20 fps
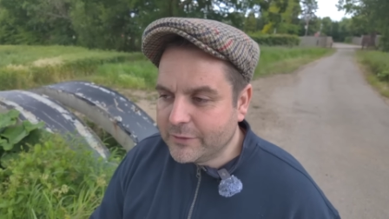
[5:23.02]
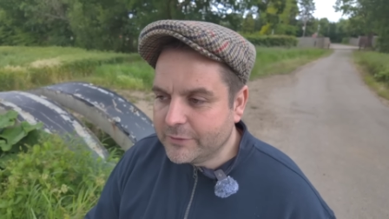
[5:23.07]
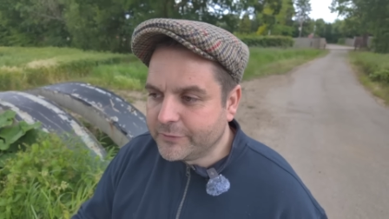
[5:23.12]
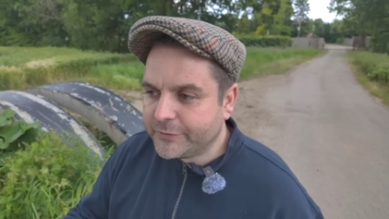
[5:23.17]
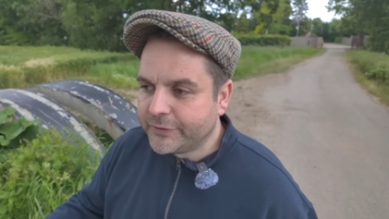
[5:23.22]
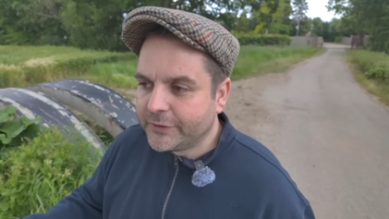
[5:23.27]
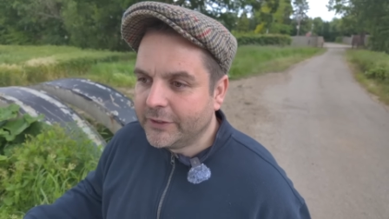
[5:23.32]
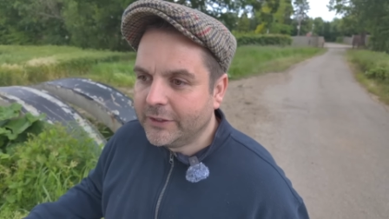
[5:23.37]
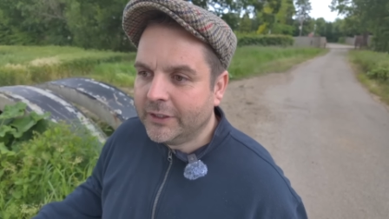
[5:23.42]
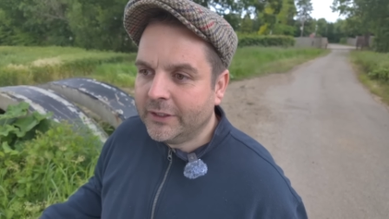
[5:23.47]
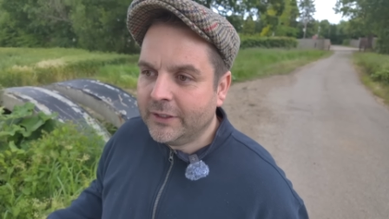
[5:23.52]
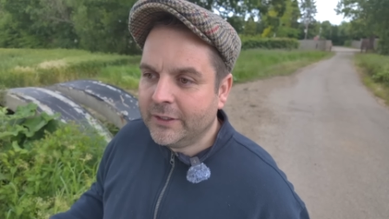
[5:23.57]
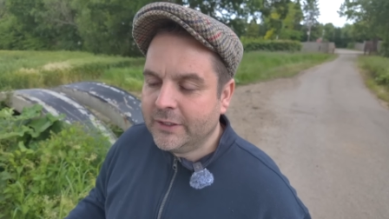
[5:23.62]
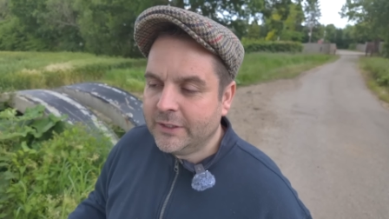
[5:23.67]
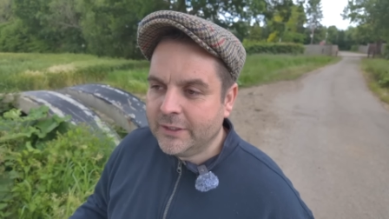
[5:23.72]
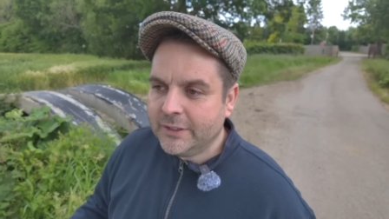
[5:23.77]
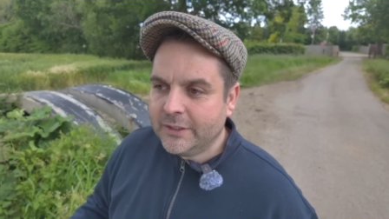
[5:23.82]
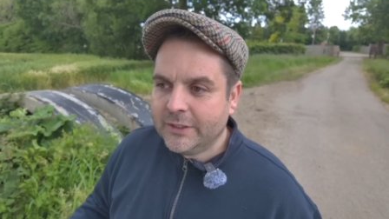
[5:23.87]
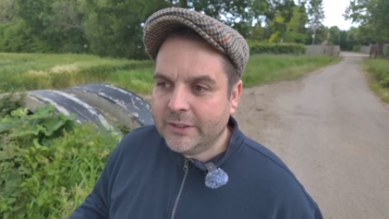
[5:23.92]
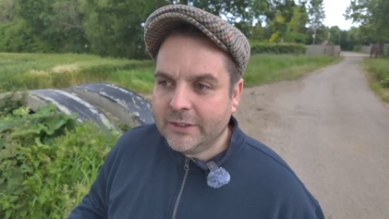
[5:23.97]
of
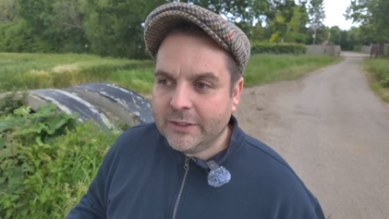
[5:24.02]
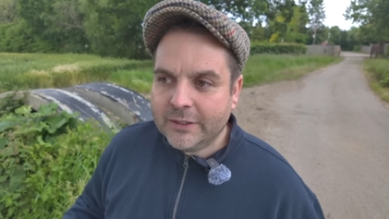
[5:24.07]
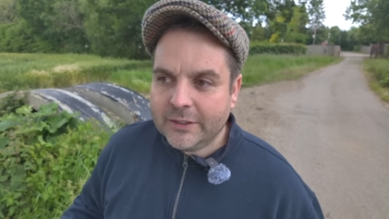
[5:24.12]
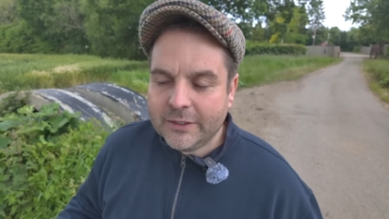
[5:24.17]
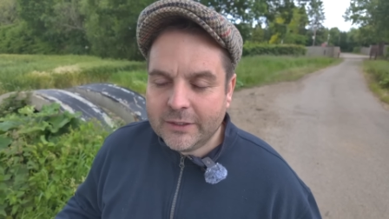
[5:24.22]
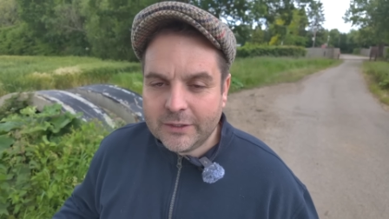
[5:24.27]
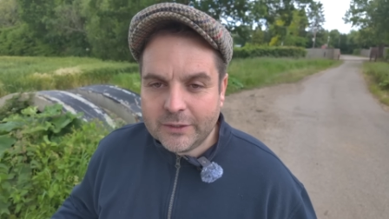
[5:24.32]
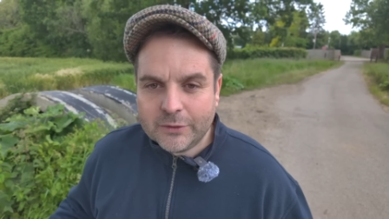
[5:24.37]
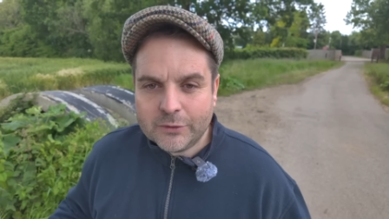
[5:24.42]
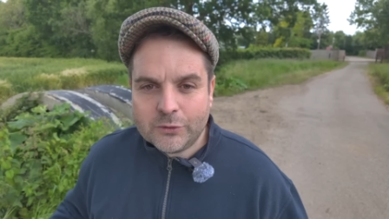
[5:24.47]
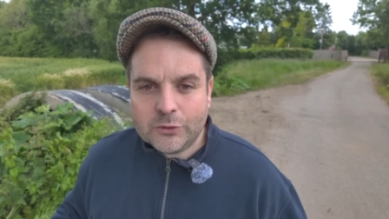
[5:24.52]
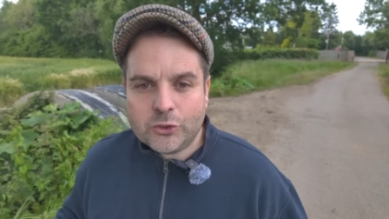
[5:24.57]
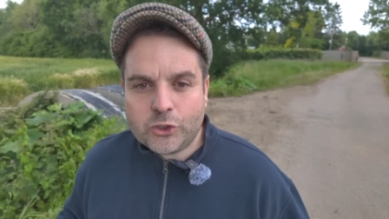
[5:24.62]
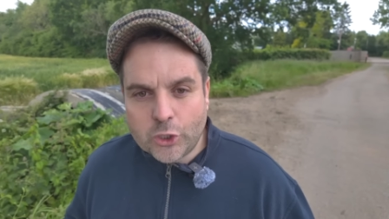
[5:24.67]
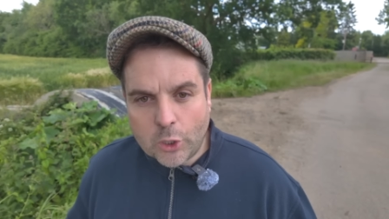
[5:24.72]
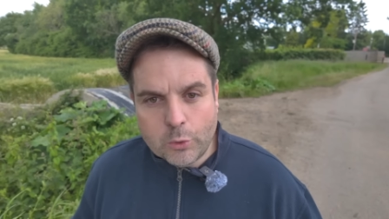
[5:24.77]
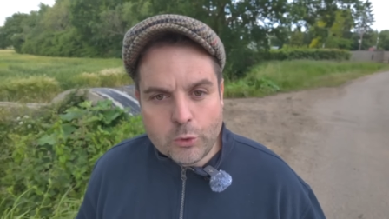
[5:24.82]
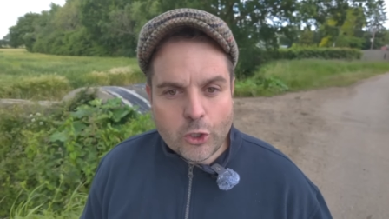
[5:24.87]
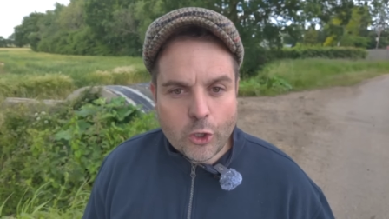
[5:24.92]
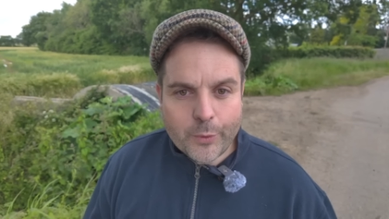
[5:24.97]

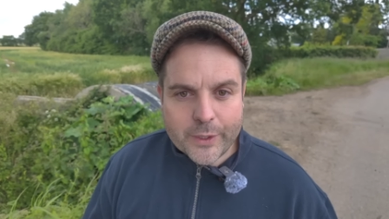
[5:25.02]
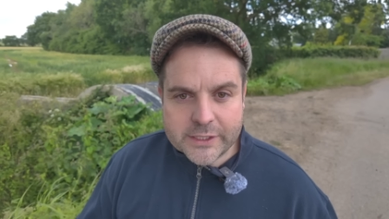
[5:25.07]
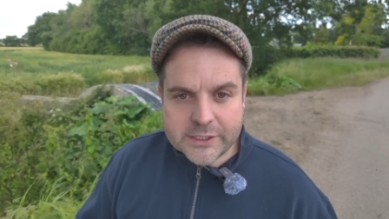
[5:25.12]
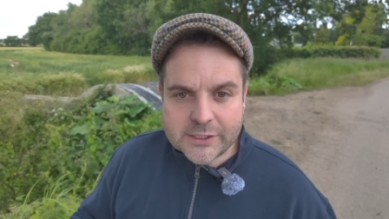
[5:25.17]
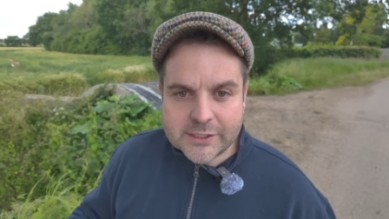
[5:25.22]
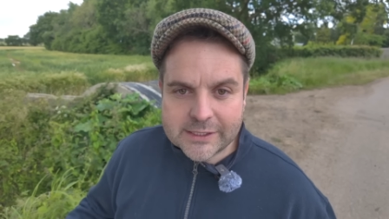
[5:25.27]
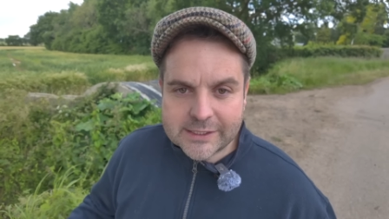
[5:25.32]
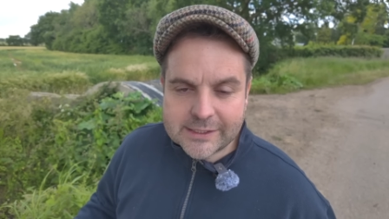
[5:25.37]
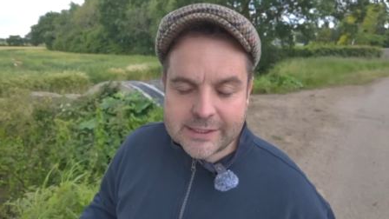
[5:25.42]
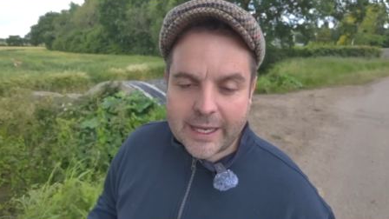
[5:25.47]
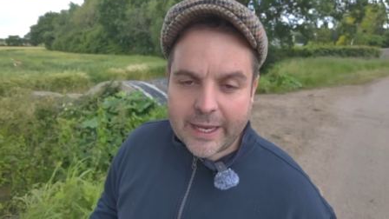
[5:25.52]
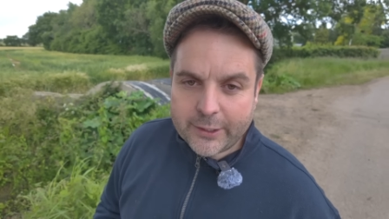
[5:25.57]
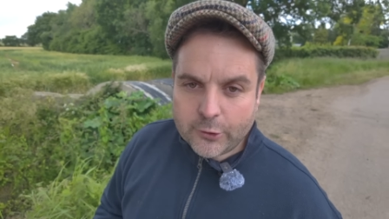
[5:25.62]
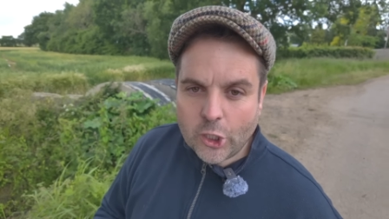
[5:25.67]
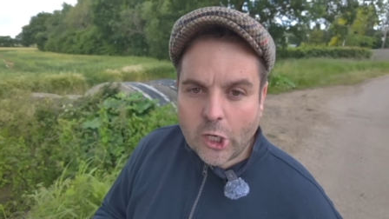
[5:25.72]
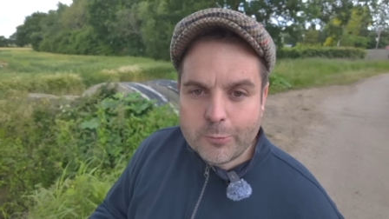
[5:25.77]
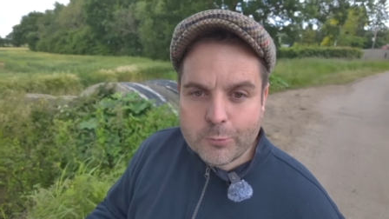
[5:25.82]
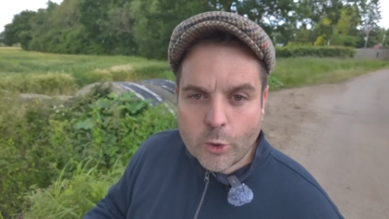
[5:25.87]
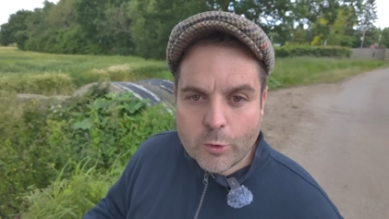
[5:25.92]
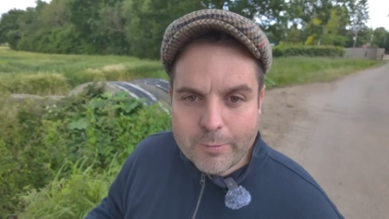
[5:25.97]
Joe Lewis just saying
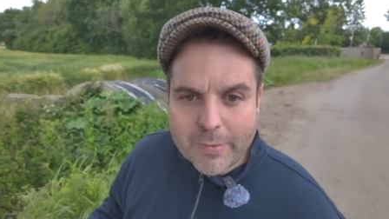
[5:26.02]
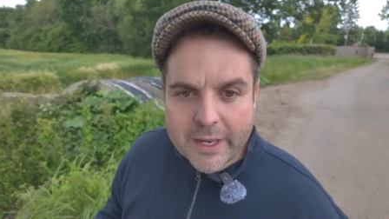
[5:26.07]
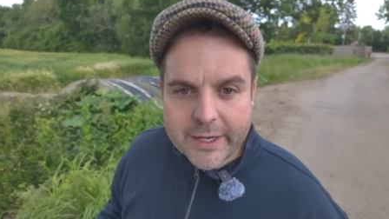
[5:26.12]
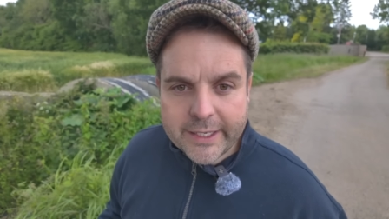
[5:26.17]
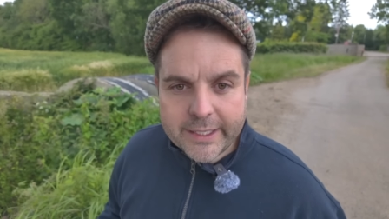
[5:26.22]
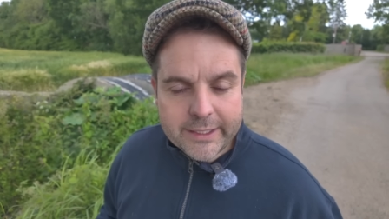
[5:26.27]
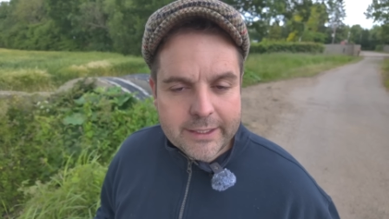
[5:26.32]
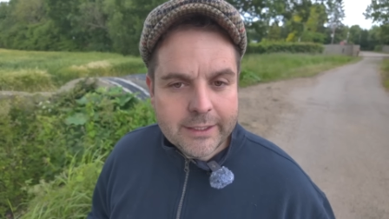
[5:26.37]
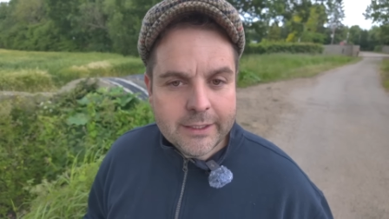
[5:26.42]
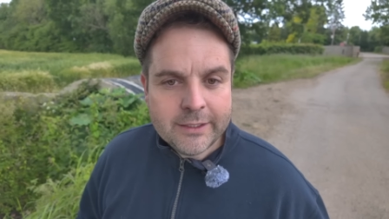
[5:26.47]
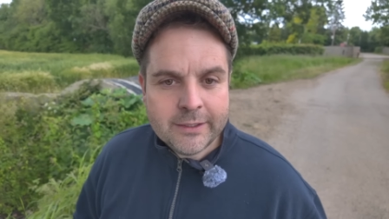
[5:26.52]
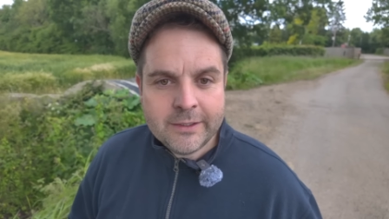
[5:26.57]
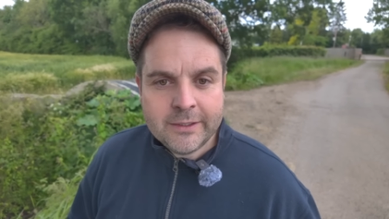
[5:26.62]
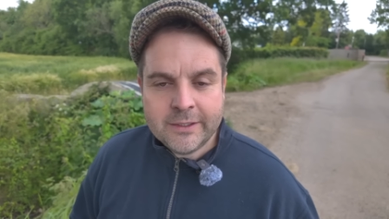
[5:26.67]
no more money,